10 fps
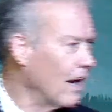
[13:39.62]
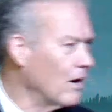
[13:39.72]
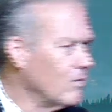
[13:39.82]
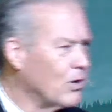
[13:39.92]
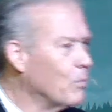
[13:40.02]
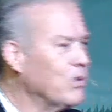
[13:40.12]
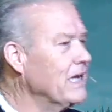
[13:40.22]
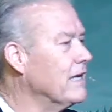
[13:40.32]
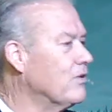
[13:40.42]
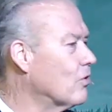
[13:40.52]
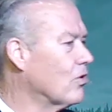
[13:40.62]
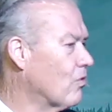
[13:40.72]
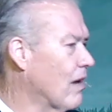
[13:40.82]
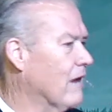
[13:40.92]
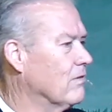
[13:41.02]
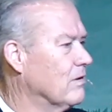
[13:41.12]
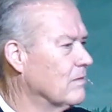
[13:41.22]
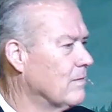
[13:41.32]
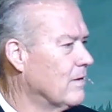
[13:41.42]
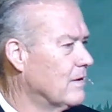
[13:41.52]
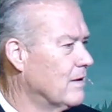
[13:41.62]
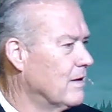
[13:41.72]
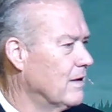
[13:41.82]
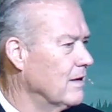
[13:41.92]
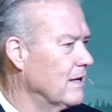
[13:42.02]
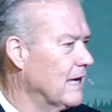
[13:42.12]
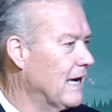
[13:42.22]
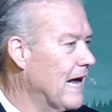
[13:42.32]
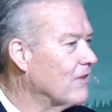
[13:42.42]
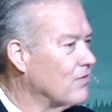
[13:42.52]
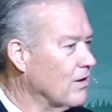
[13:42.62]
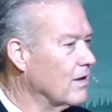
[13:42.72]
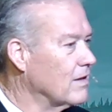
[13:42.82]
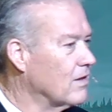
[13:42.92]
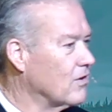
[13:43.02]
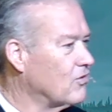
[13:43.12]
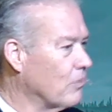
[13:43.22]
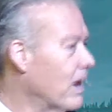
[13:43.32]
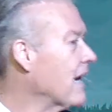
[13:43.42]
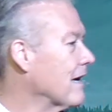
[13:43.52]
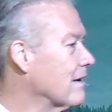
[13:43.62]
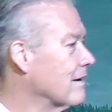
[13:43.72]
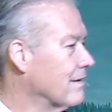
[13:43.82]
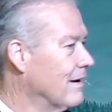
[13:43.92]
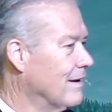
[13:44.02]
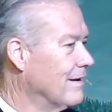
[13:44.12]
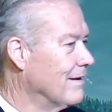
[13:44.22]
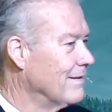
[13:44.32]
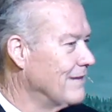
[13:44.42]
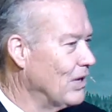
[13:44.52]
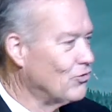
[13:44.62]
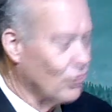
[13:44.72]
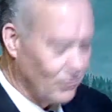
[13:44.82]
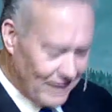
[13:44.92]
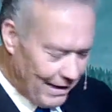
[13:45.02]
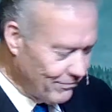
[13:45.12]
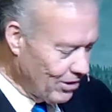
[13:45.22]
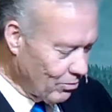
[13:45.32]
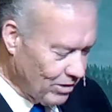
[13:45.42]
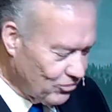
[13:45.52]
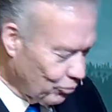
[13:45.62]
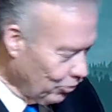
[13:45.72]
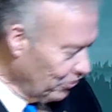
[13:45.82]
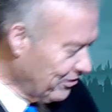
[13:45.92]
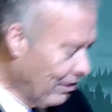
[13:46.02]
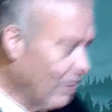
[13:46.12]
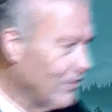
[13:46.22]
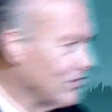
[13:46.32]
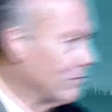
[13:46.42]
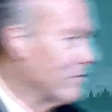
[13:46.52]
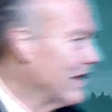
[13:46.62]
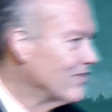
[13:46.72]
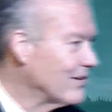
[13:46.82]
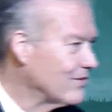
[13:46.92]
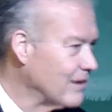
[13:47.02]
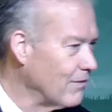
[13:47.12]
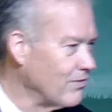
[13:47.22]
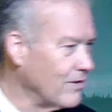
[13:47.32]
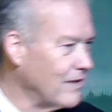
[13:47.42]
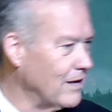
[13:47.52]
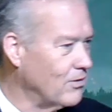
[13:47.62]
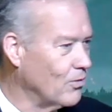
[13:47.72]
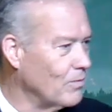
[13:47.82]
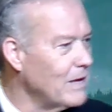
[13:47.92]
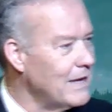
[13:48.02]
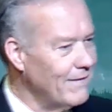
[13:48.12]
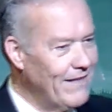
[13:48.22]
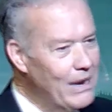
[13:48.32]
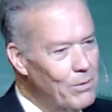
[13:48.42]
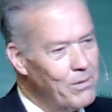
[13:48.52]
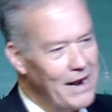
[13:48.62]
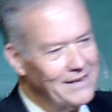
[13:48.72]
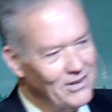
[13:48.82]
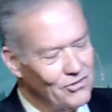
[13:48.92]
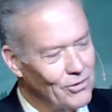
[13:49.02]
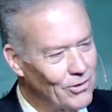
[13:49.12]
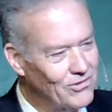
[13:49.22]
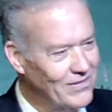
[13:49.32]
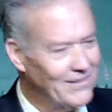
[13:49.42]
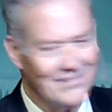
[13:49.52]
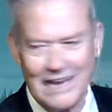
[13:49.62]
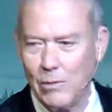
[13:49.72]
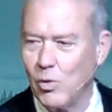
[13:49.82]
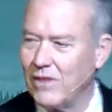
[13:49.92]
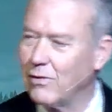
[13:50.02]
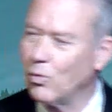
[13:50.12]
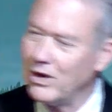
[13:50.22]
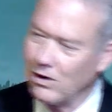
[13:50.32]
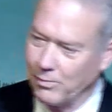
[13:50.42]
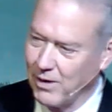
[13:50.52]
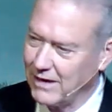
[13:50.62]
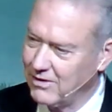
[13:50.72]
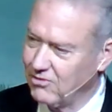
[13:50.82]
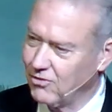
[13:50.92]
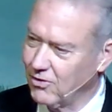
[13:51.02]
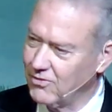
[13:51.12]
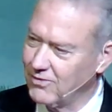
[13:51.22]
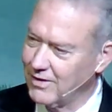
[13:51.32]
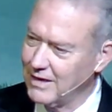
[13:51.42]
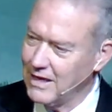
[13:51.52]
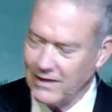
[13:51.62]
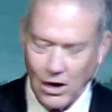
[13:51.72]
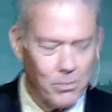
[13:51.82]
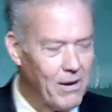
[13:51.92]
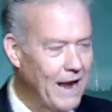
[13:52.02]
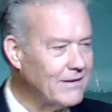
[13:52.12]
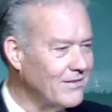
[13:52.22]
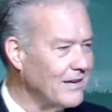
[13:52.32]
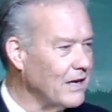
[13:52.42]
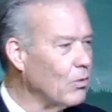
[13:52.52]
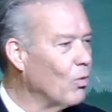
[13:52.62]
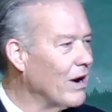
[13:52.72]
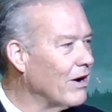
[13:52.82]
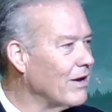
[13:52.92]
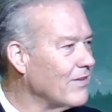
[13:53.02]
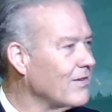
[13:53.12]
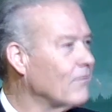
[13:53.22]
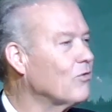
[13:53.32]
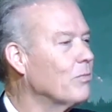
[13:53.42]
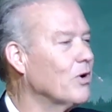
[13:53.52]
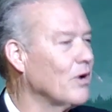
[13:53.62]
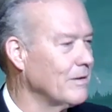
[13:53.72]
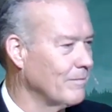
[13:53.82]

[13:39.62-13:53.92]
completely turned around. And as the shamanic teachers have their rituals and all this amazing stuff that they do, they are practitioners in the same way that we are practitioners. They are practicing an awareness of spirit.